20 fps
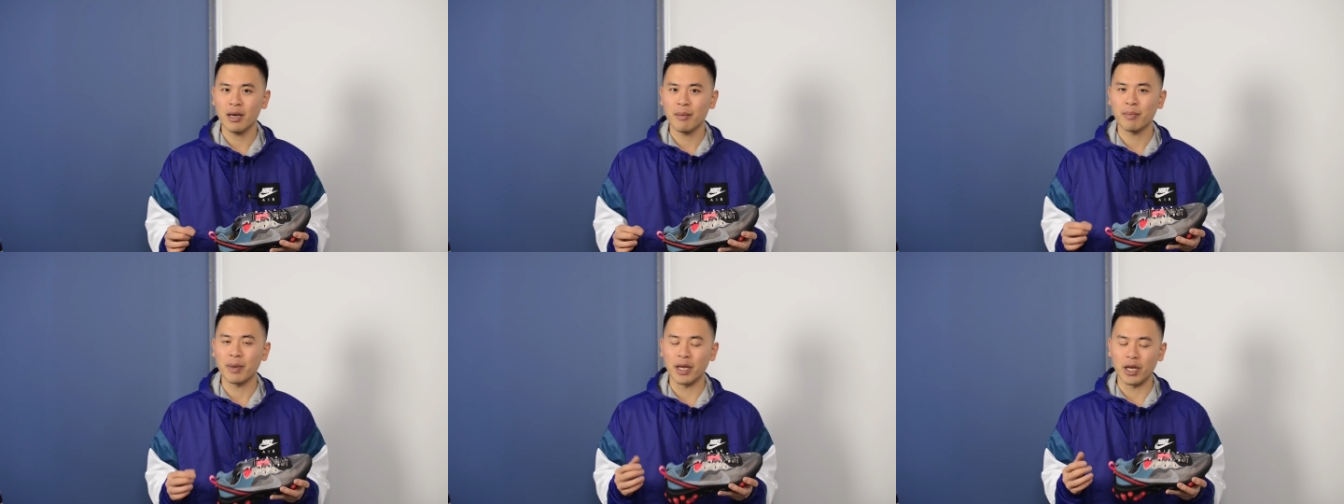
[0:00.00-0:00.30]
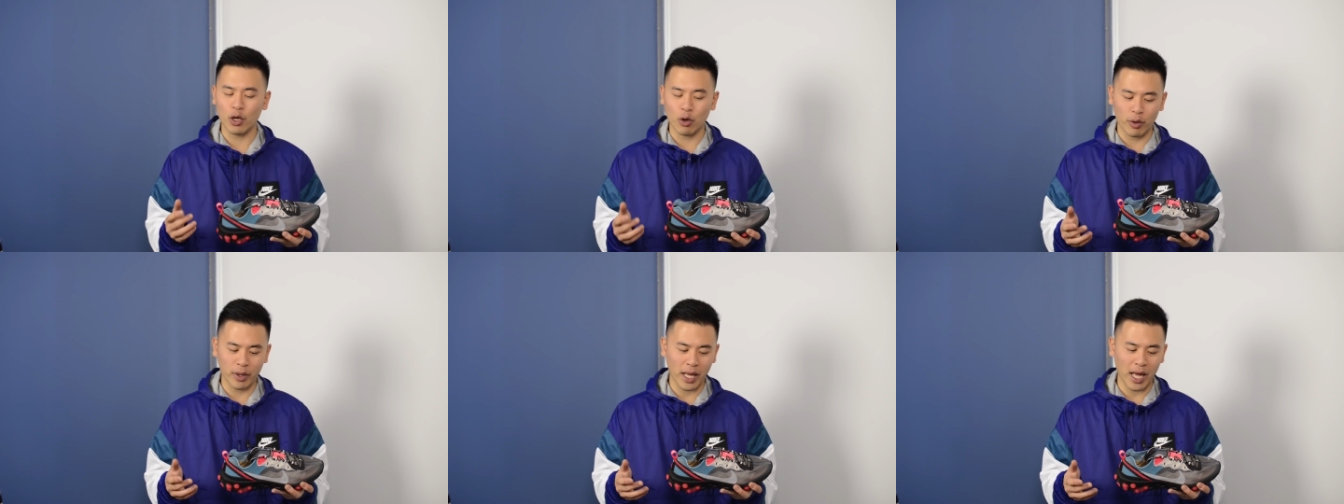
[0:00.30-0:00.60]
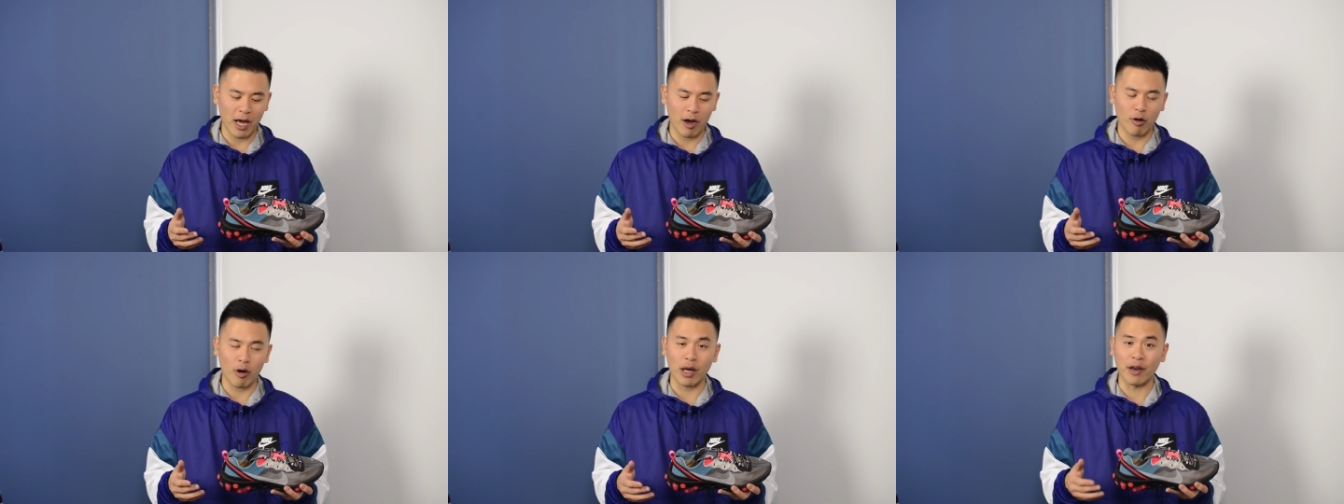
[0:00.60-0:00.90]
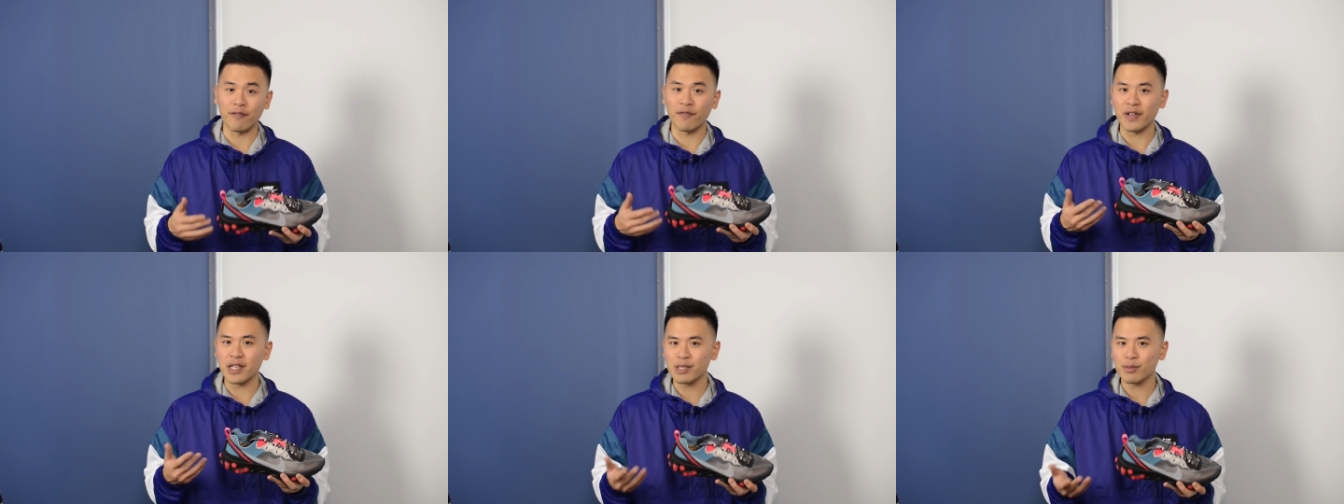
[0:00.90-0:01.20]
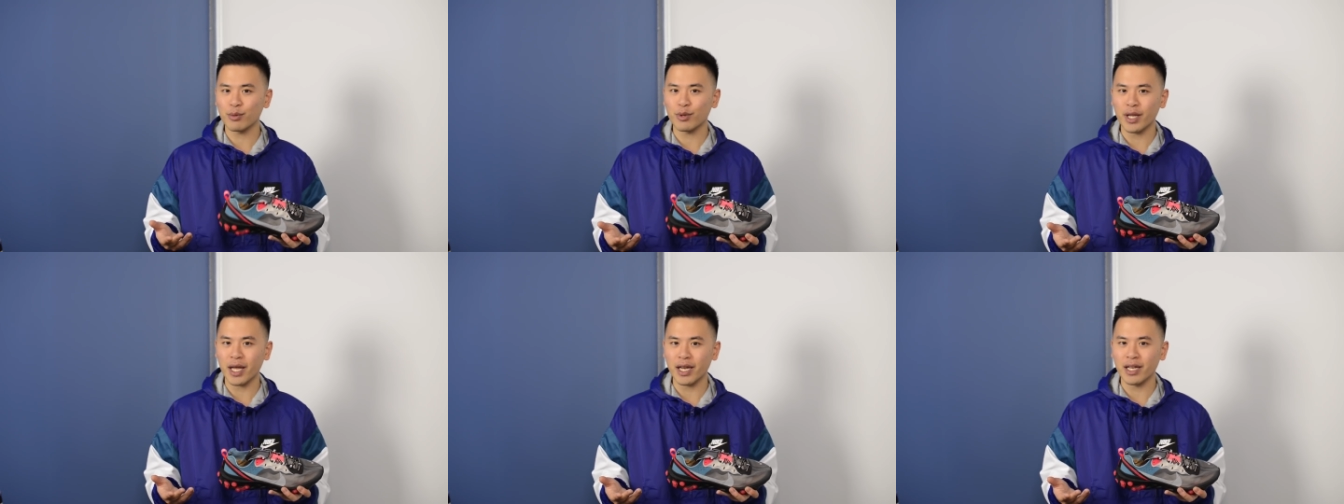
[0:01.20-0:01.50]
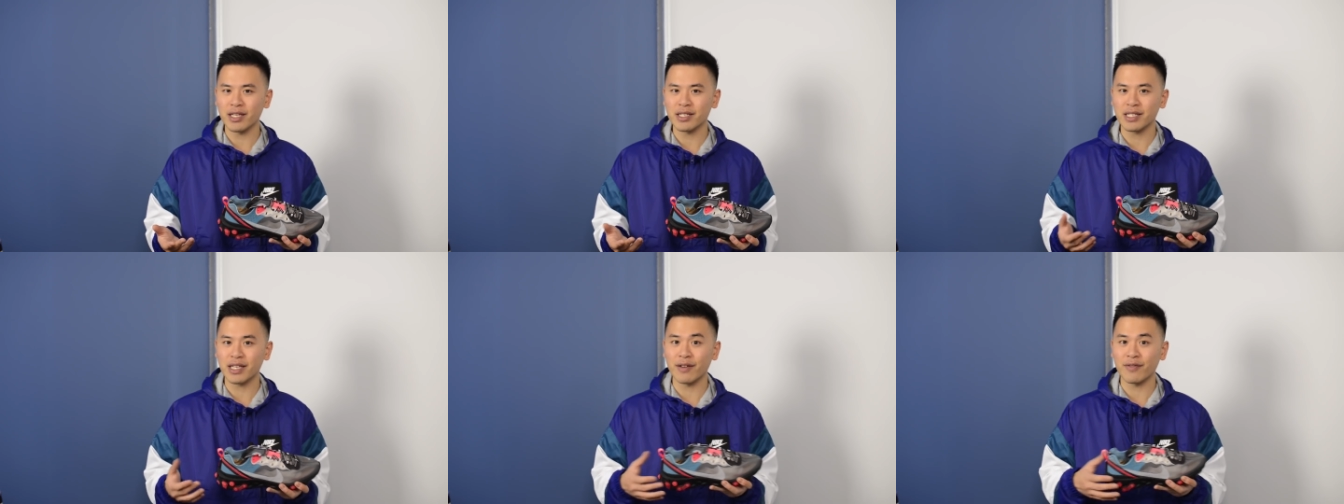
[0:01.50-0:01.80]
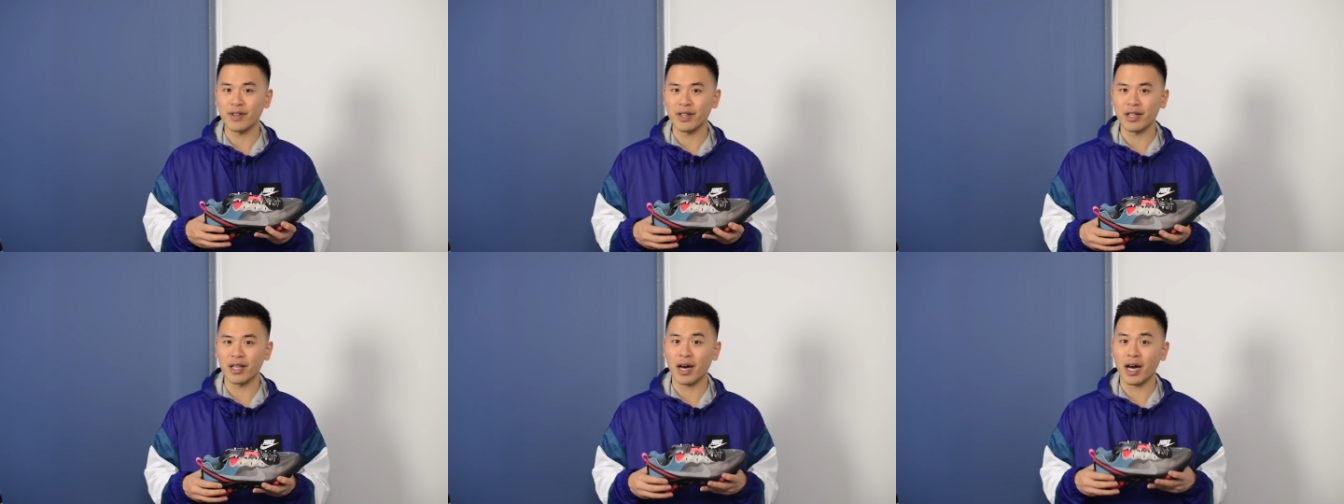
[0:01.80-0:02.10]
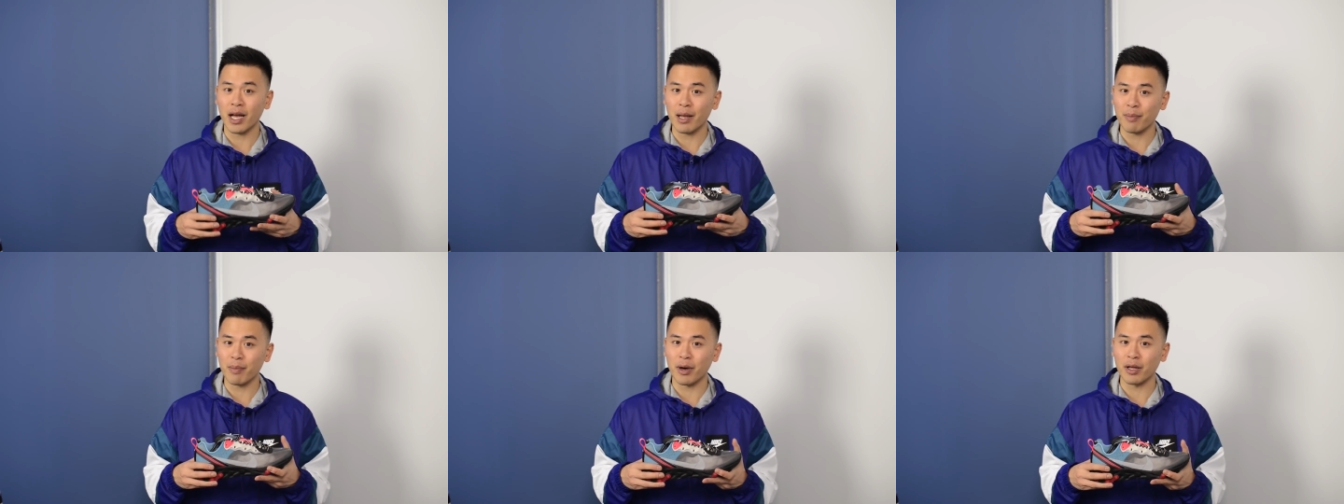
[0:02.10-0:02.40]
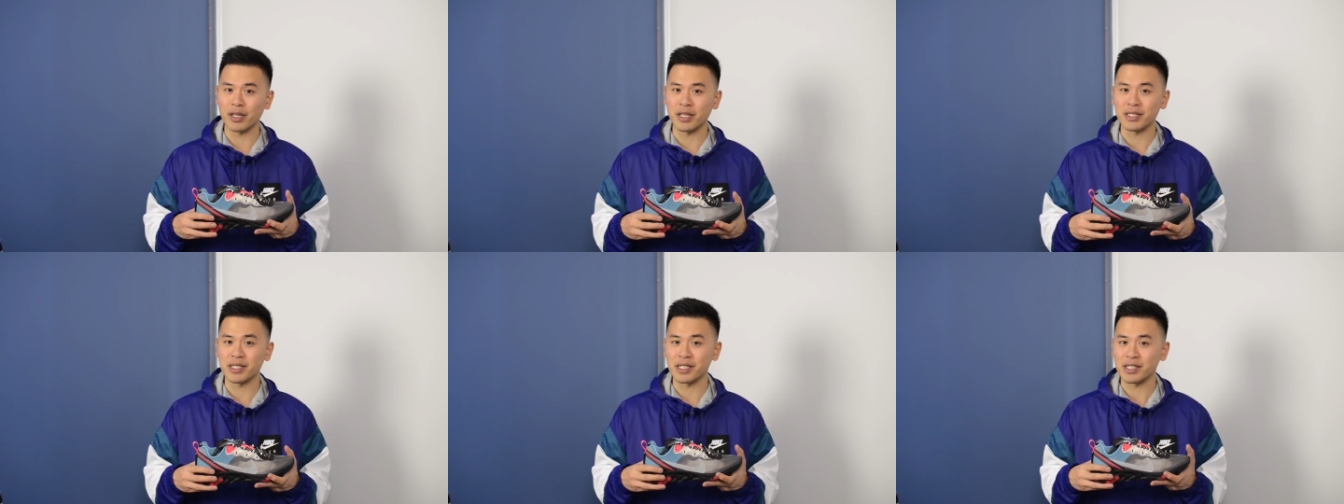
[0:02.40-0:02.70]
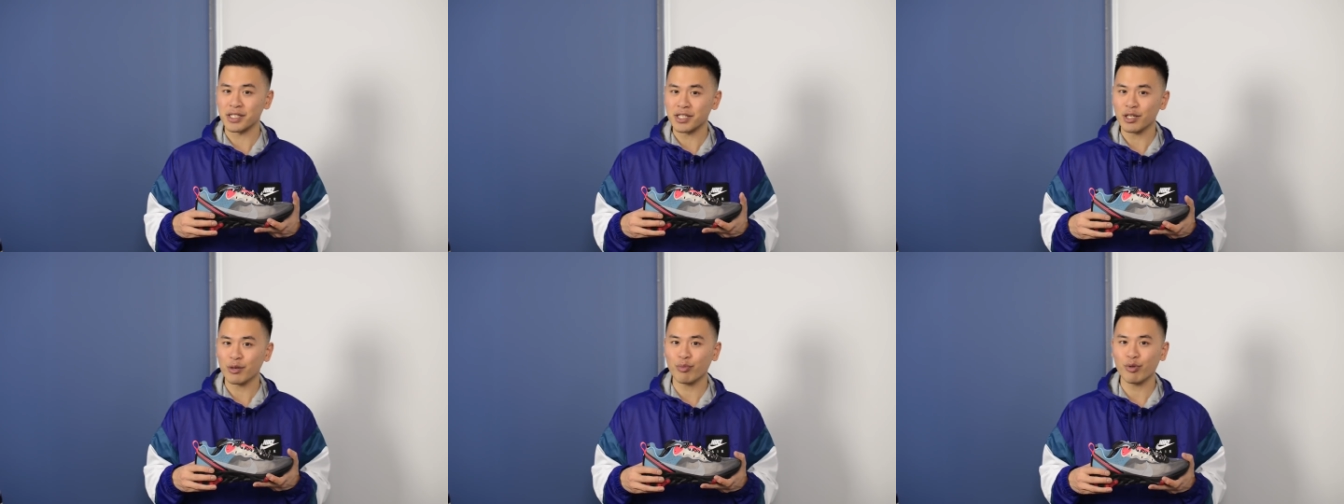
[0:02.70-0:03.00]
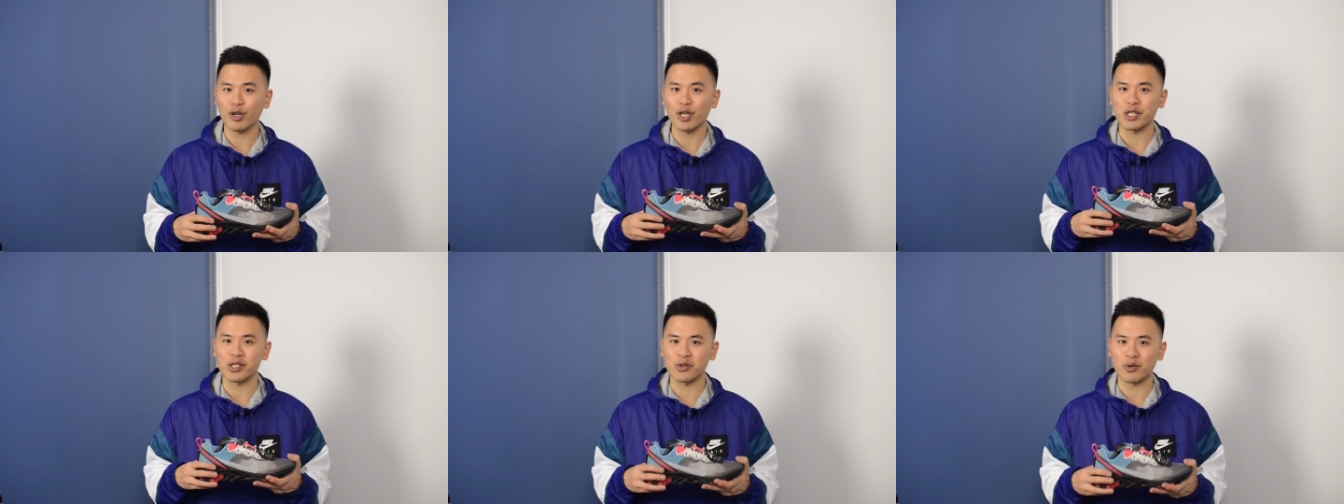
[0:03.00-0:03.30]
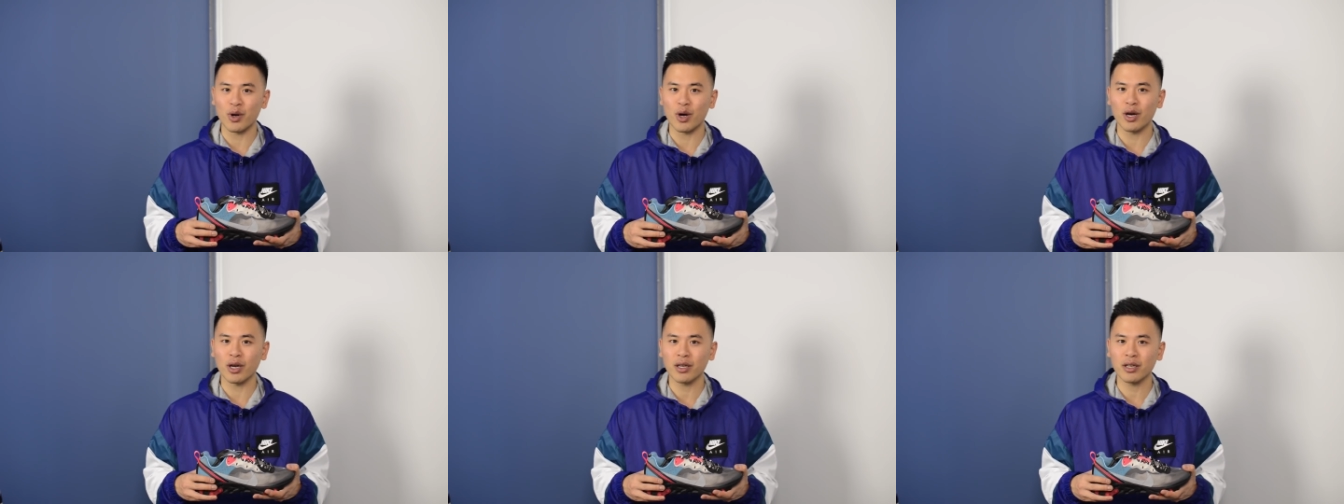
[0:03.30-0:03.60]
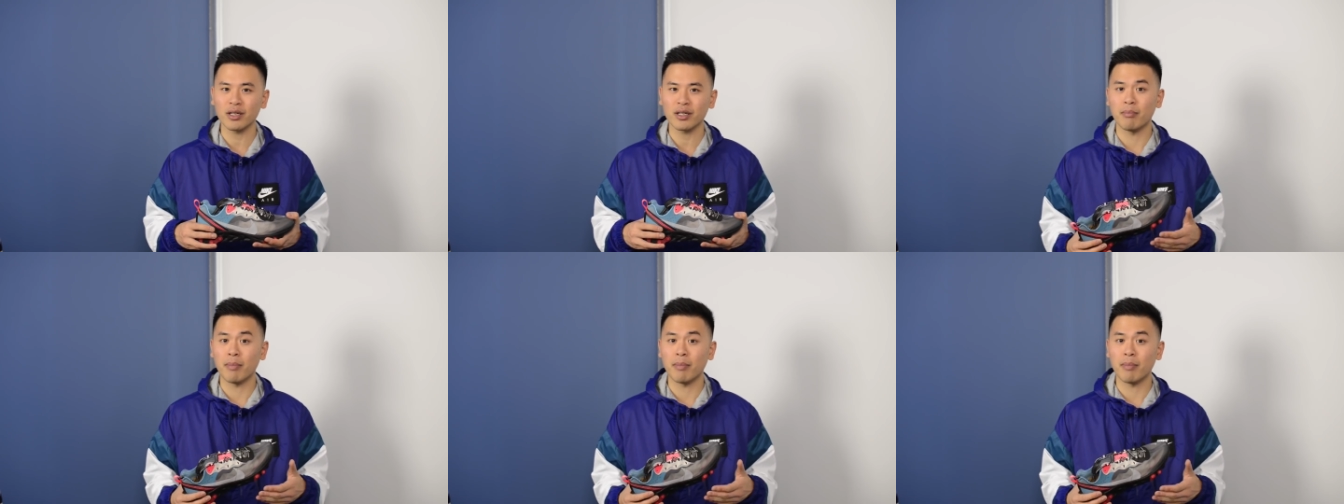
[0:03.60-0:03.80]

but knowing how unfeasible that is given the hype on these is still pretty strong,